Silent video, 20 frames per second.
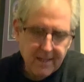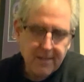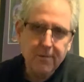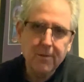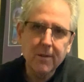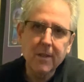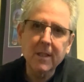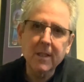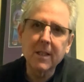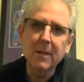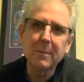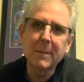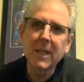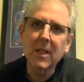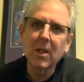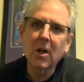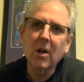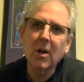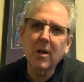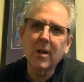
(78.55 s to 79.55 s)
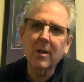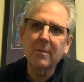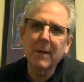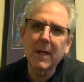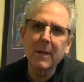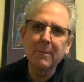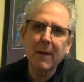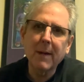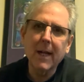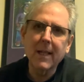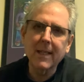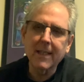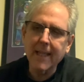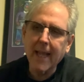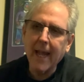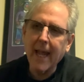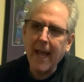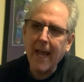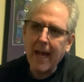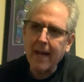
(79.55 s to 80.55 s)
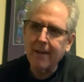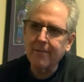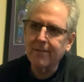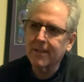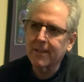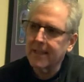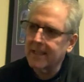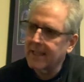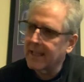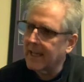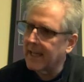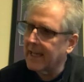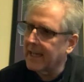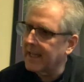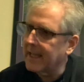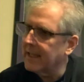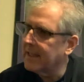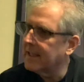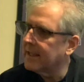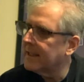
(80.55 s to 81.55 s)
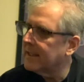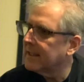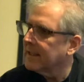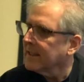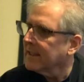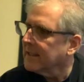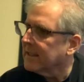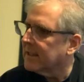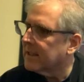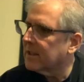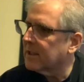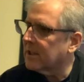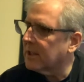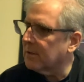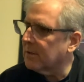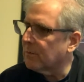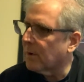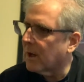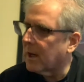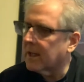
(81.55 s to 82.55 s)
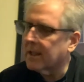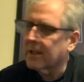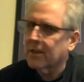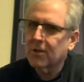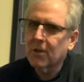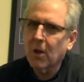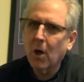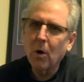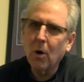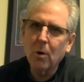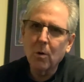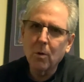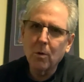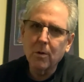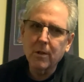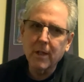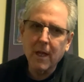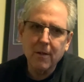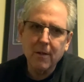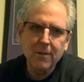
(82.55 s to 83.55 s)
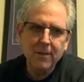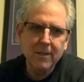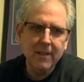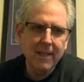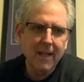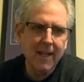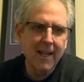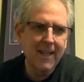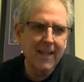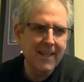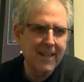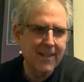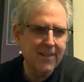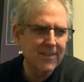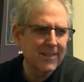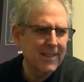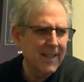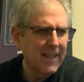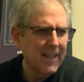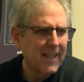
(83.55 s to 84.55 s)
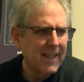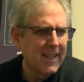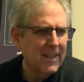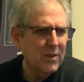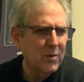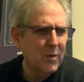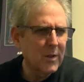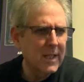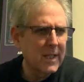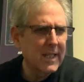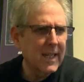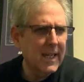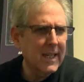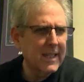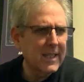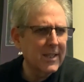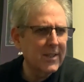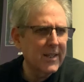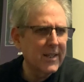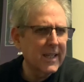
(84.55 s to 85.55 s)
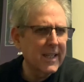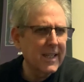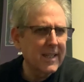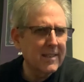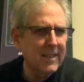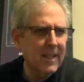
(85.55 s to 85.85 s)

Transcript: Went a little bit longer, about a mile and a half today good walk. It's cold. I was, I was 29 degrees.